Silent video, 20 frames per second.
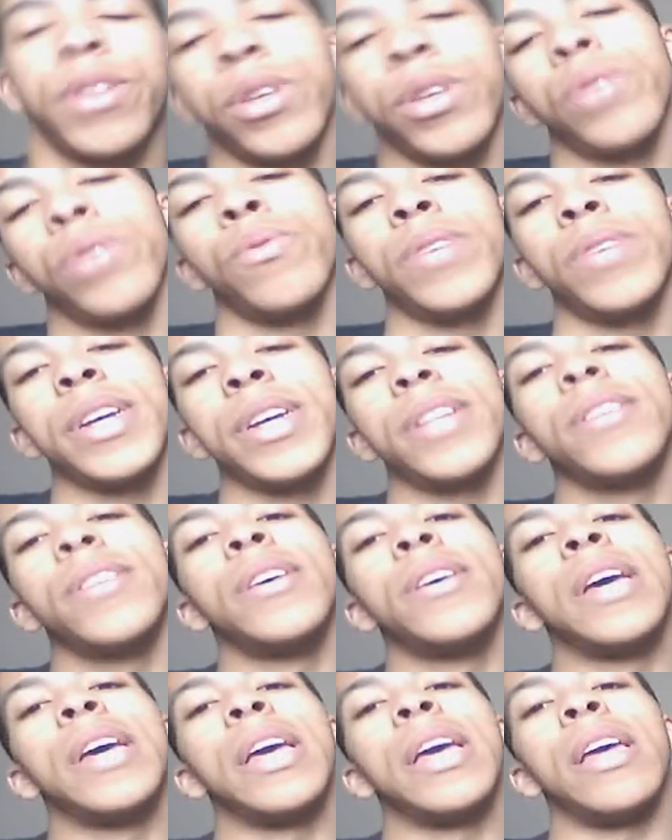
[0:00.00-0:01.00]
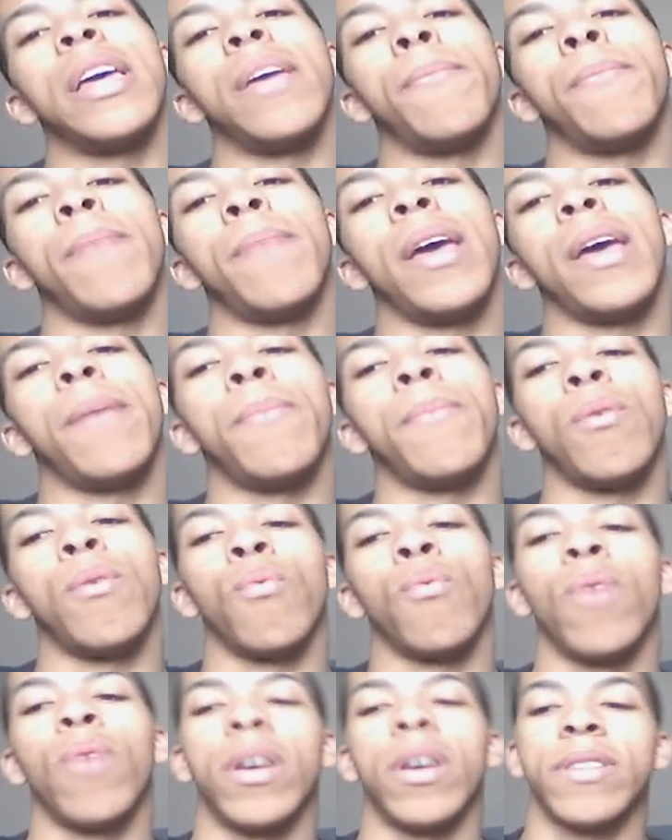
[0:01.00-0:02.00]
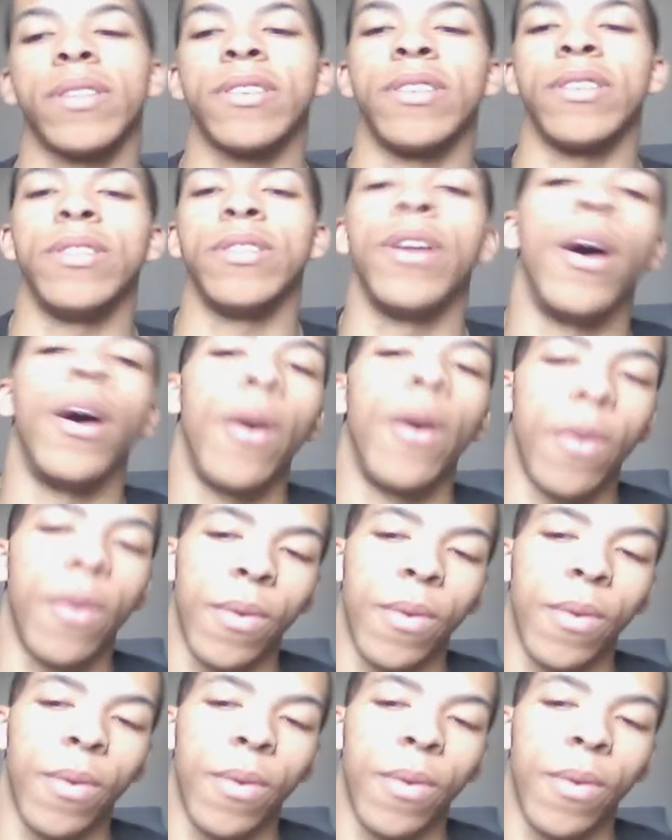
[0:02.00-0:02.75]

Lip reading: to it, it made me want to know.